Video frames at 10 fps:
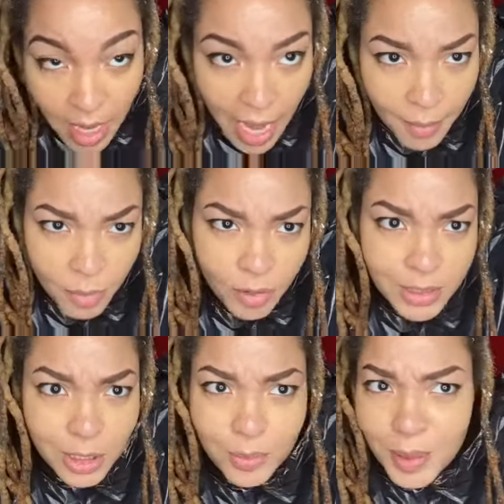I'm going
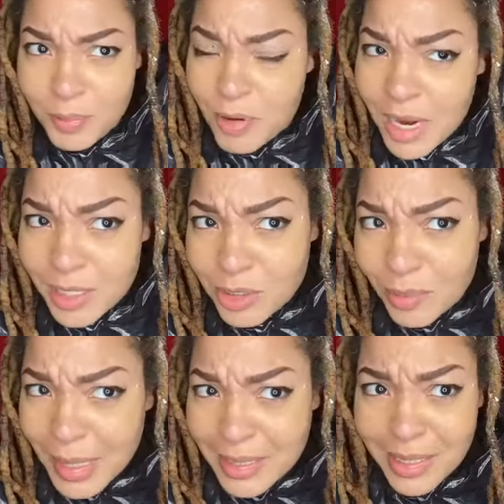to put product on
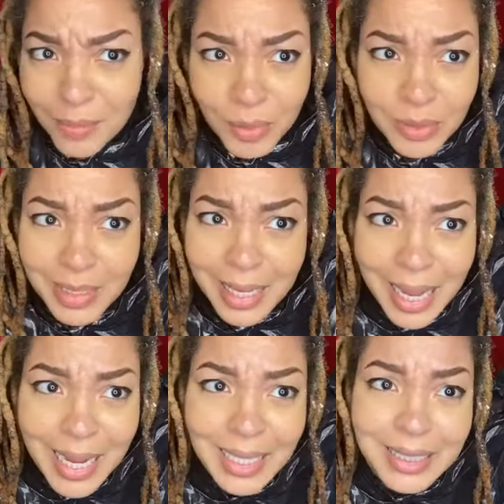my temples
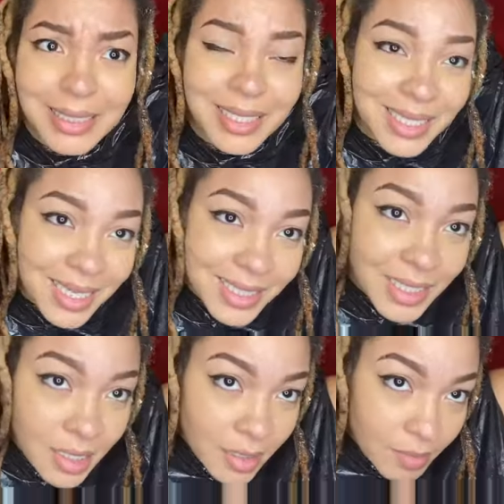last. Didn't I
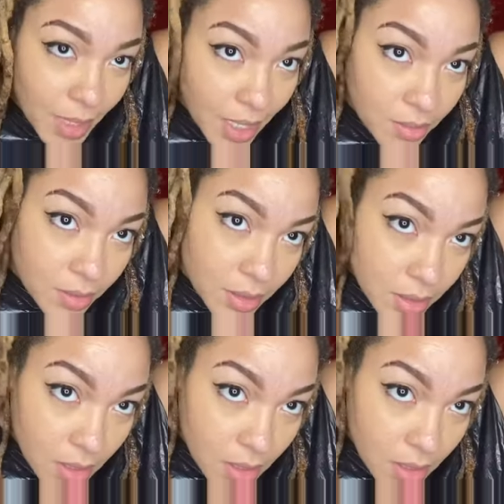say it backwards?